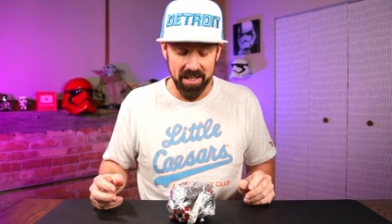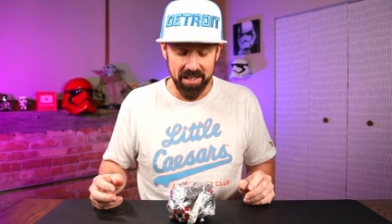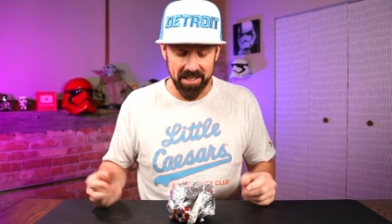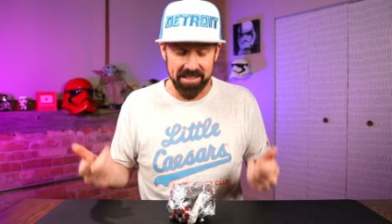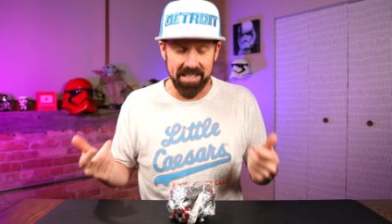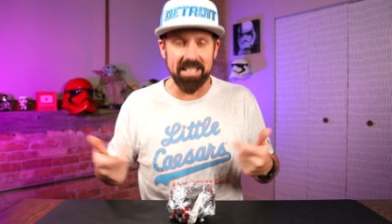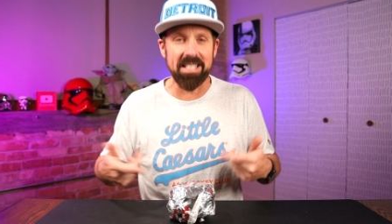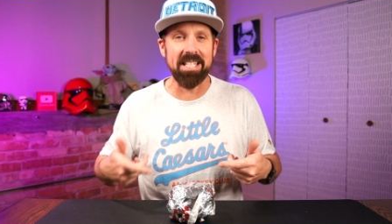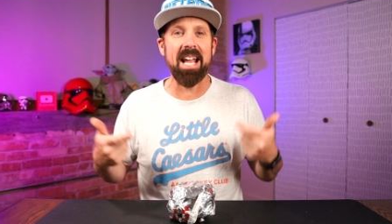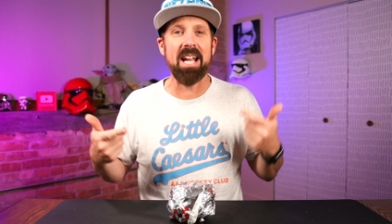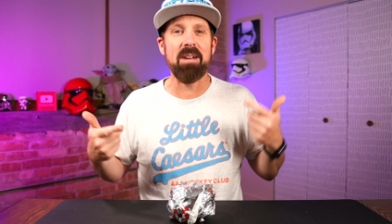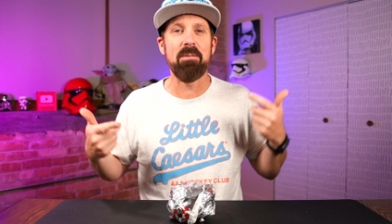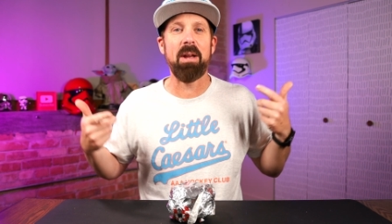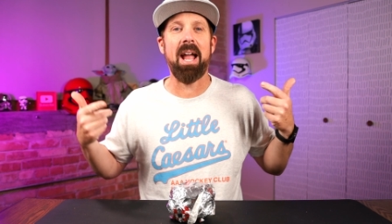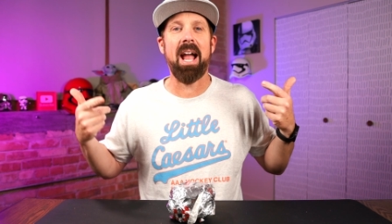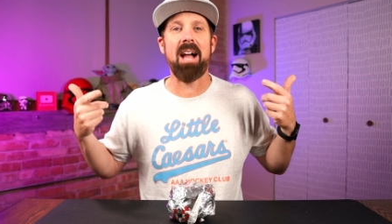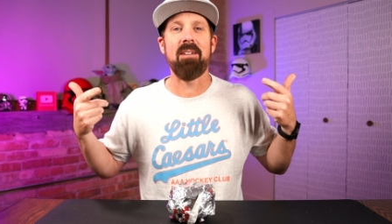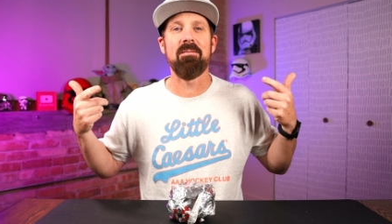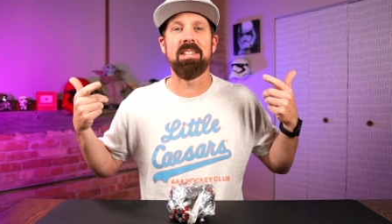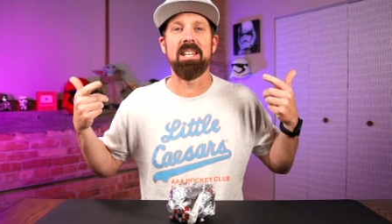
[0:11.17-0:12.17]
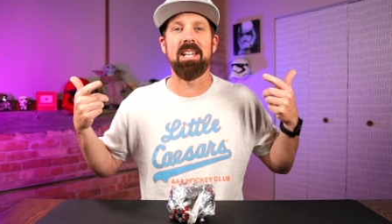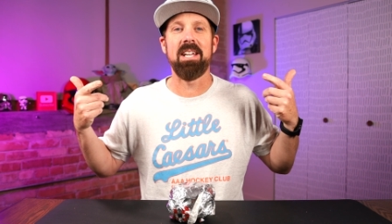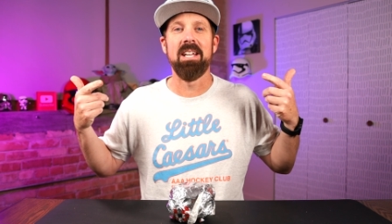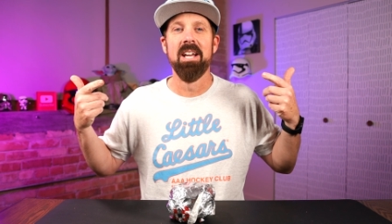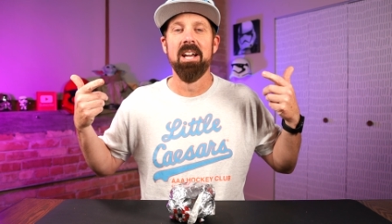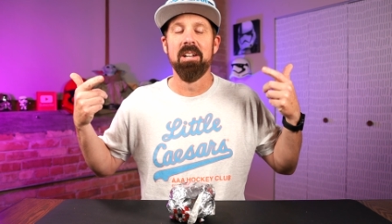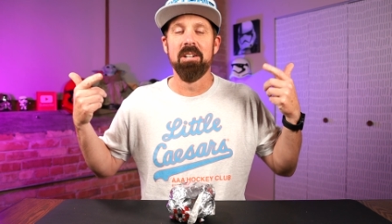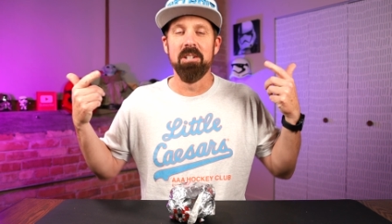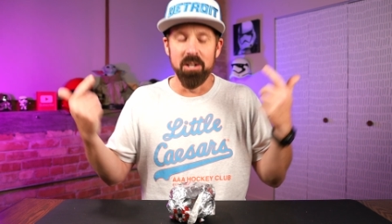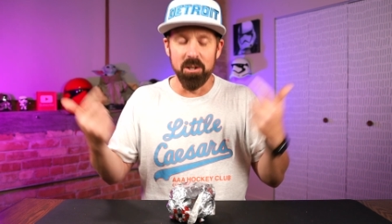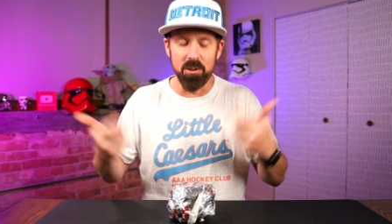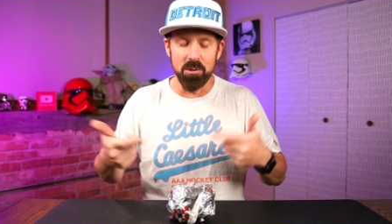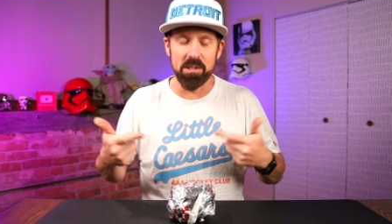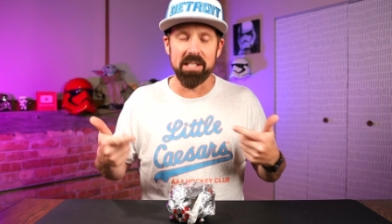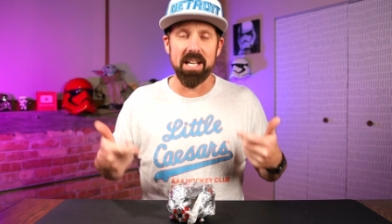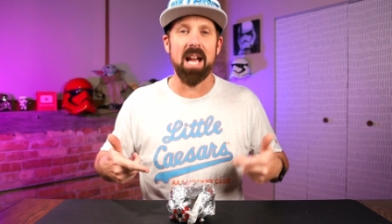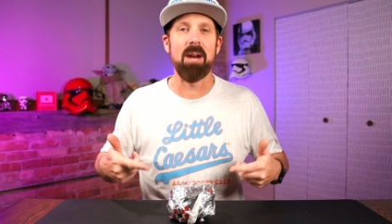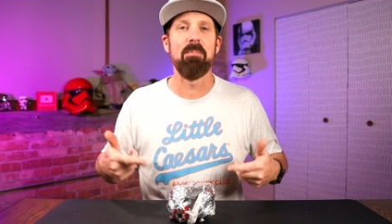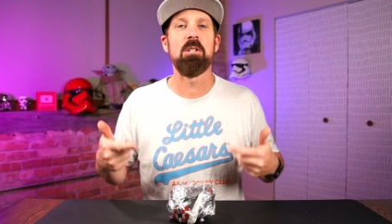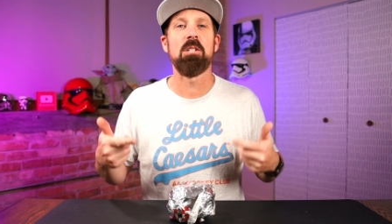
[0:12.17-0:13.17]
Like I said, today we have the new
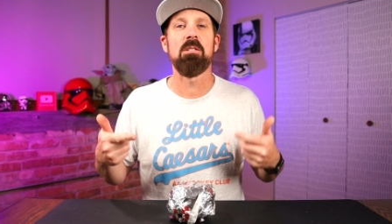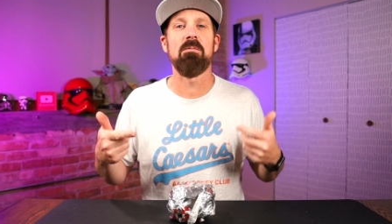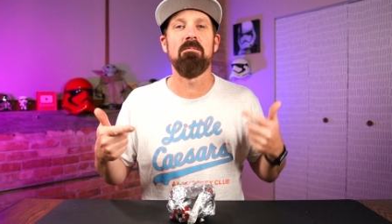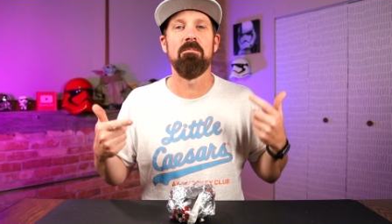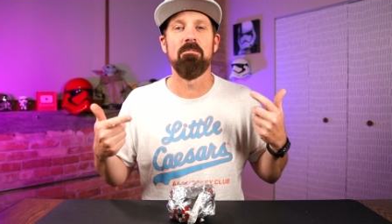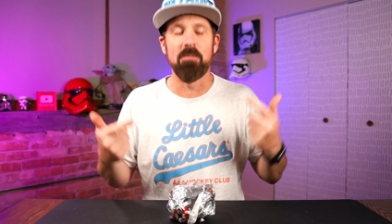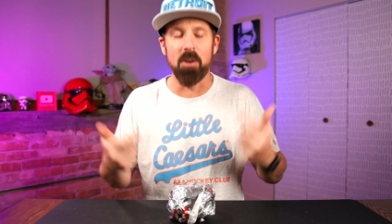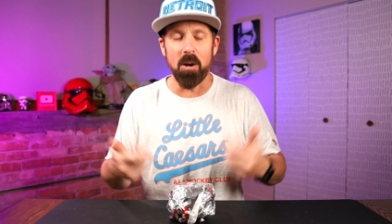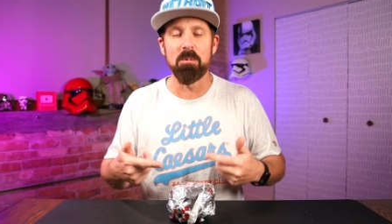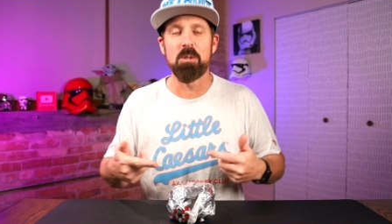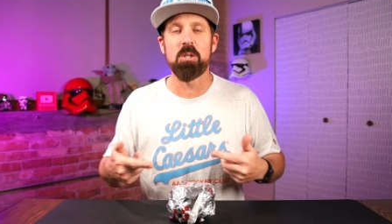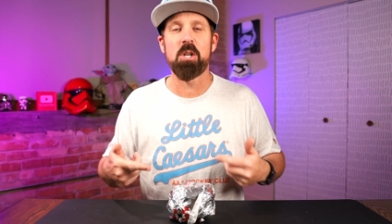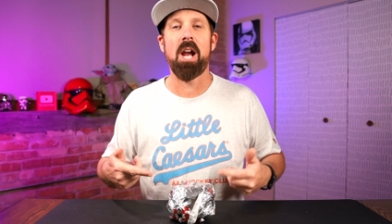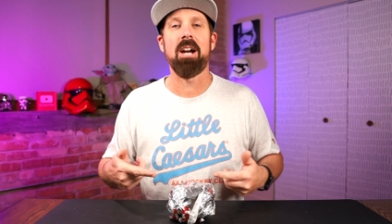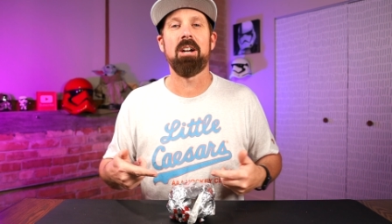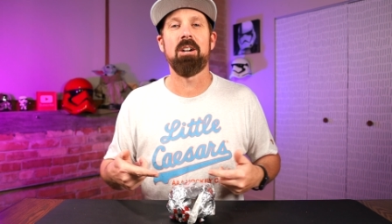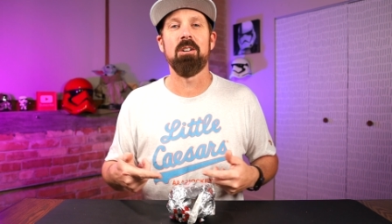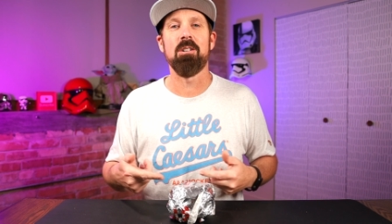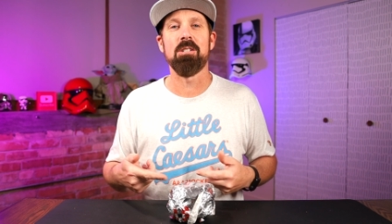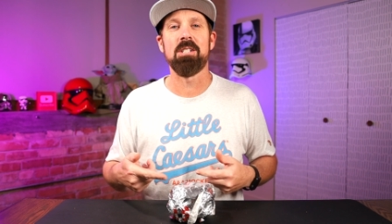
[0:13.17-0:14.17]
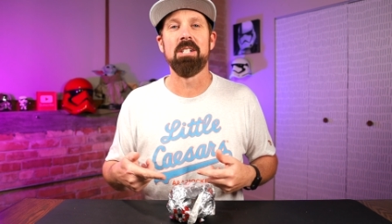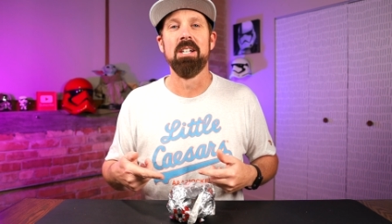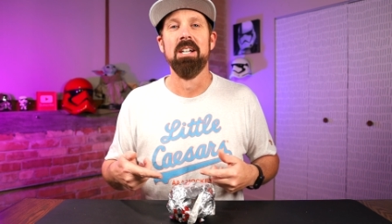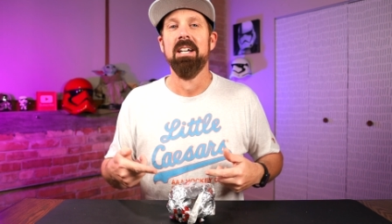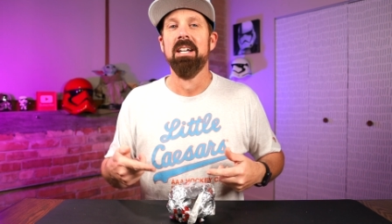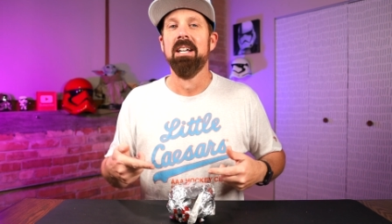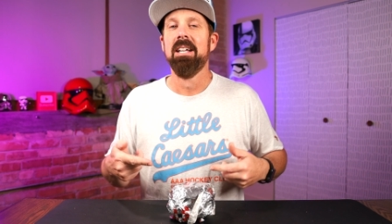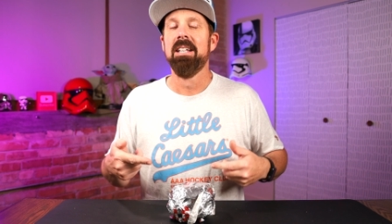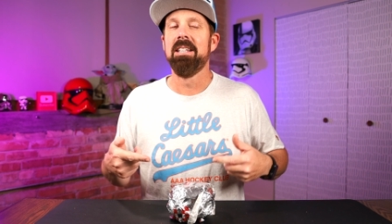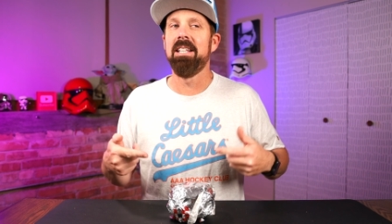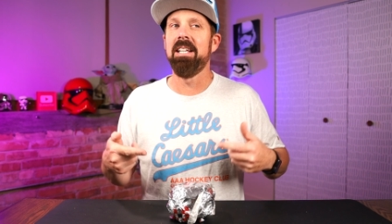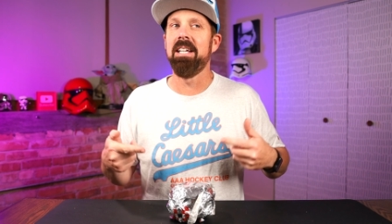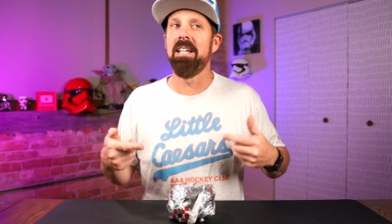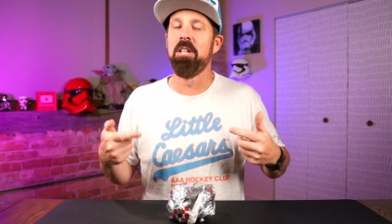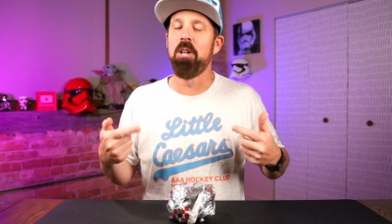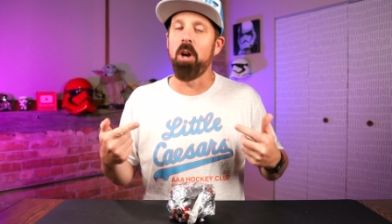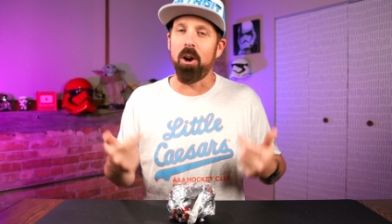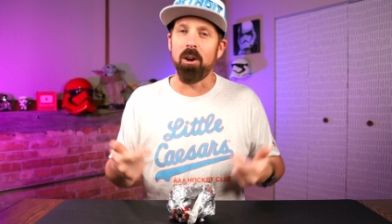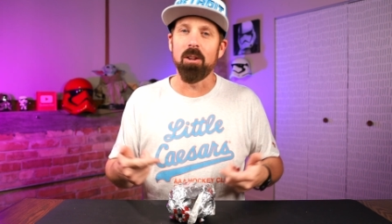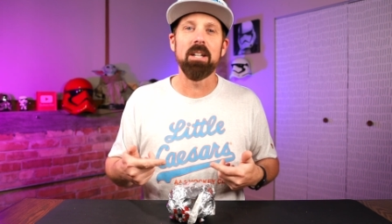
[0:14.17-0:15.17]
sandwich from Checkers, the
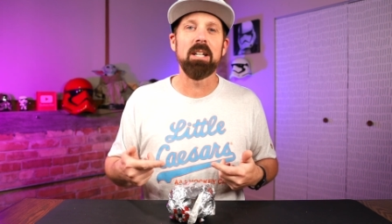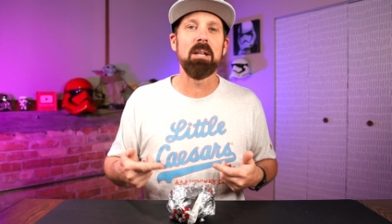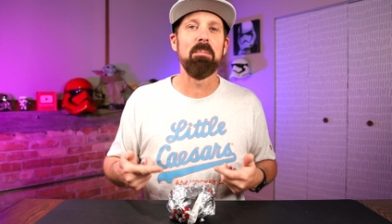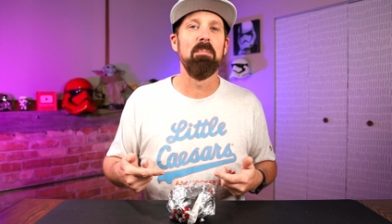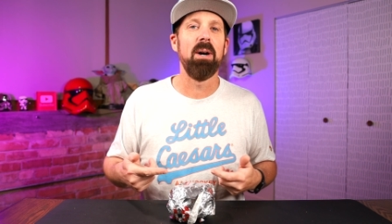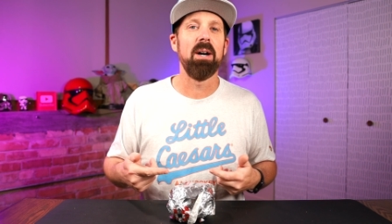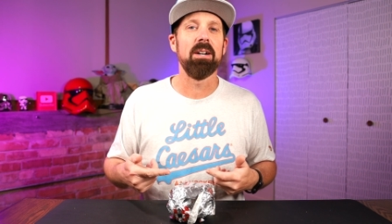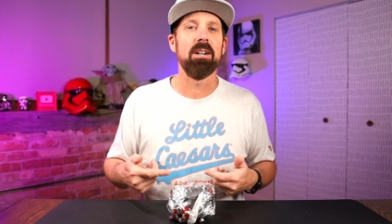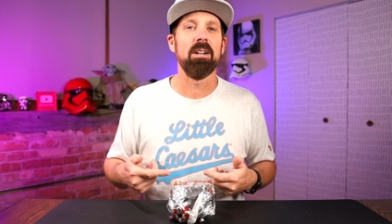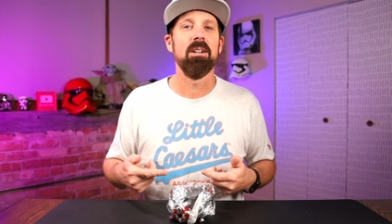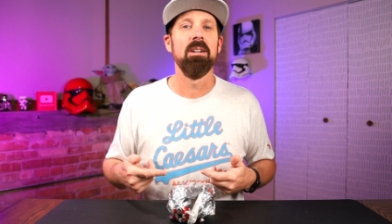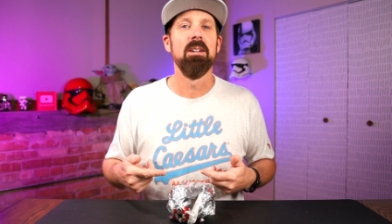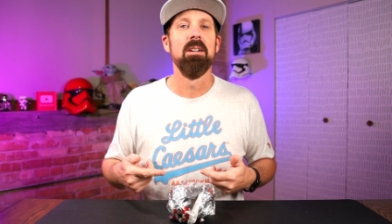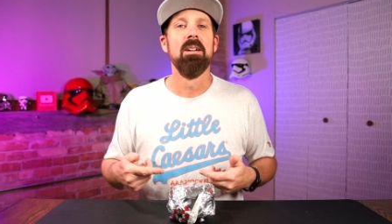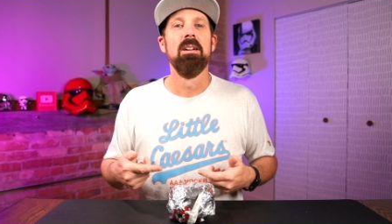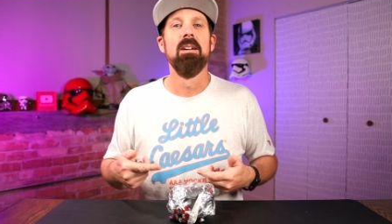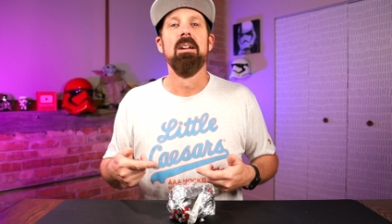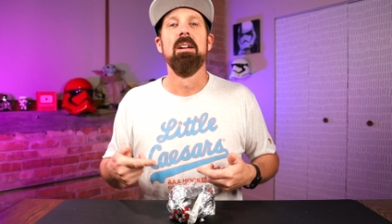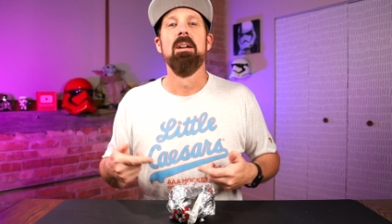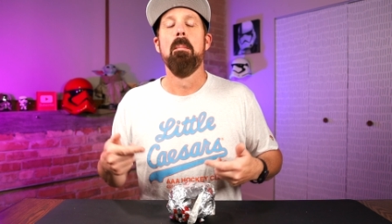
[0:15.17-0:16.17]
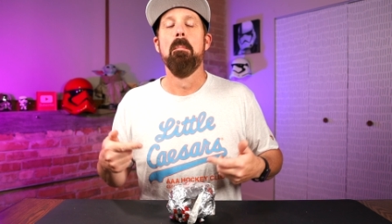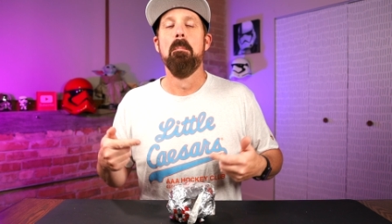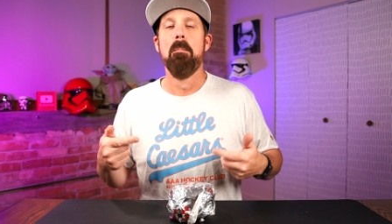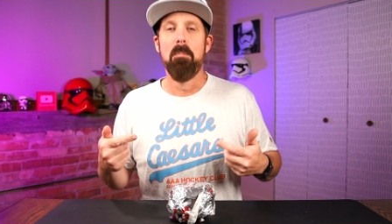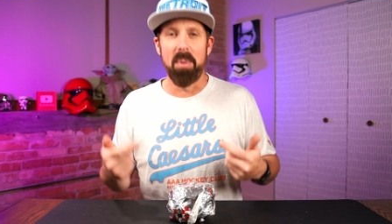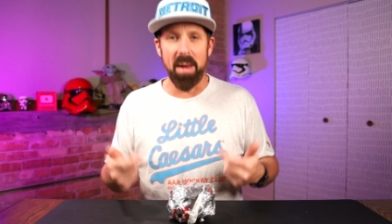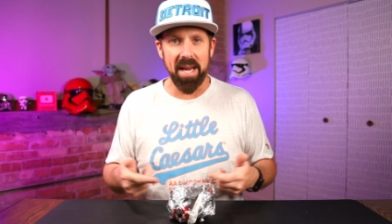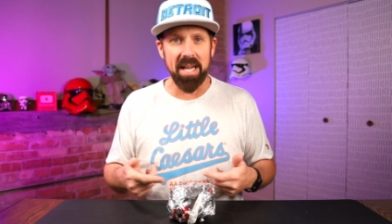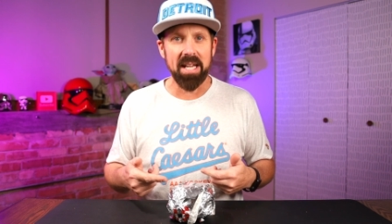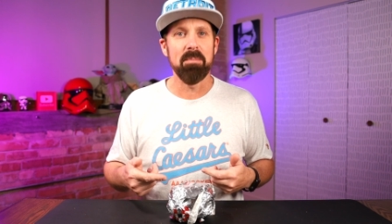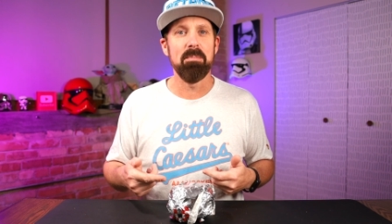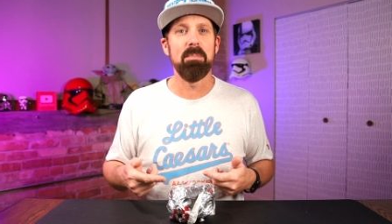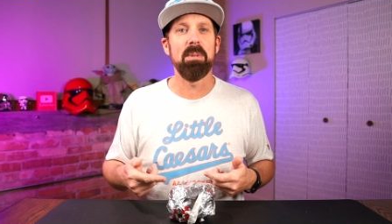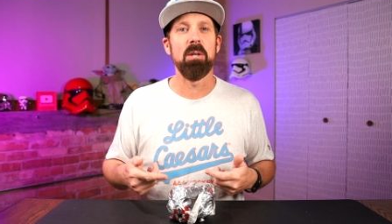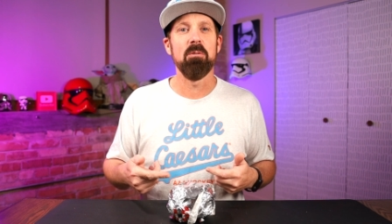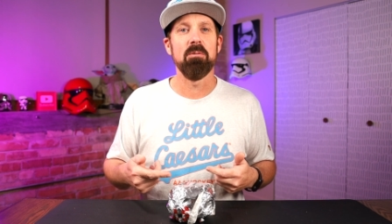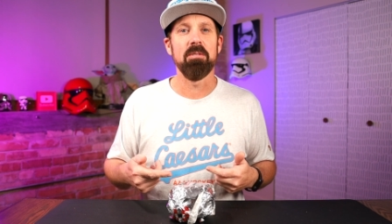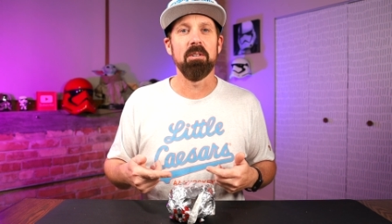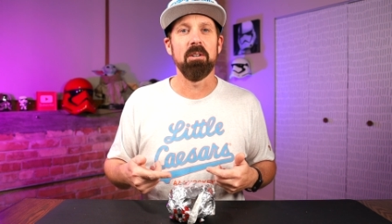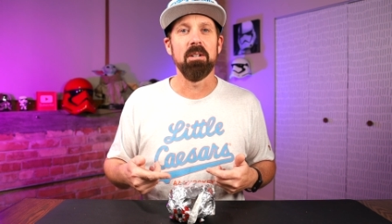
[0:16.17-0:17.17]
garlic and butter bacon
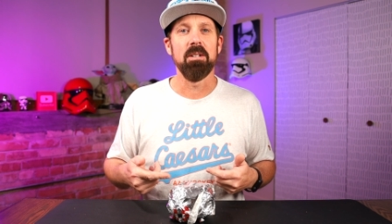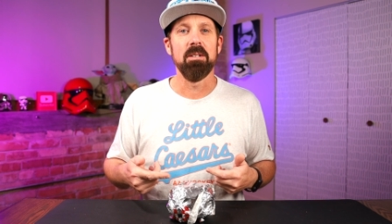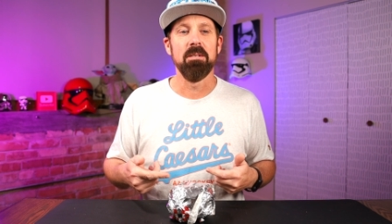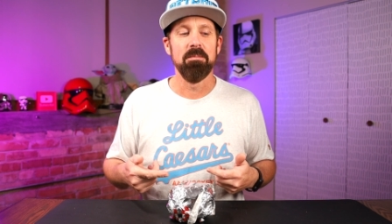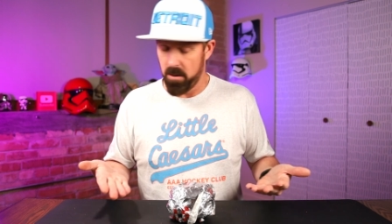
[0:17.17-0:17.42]
Buford.